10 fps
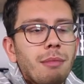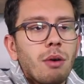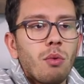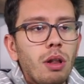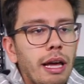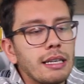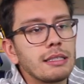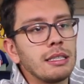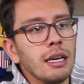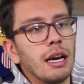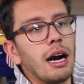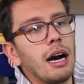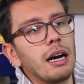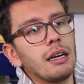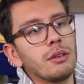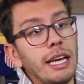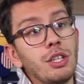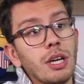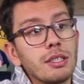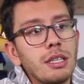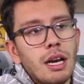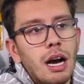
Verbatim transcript: about a Rolex Datejust.